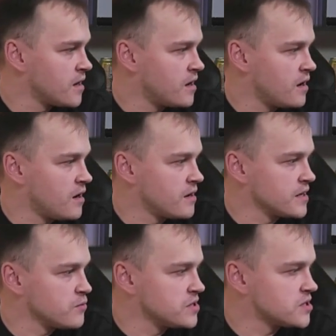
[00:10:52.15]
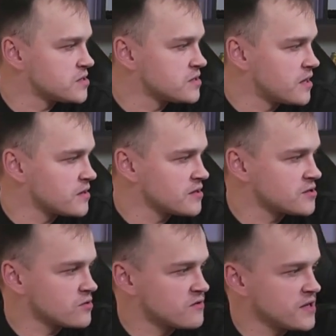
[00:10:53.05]
Yeah, we just started,
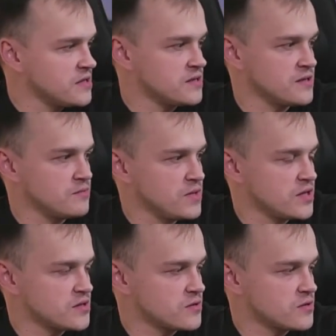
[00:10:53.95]
so 20 minutes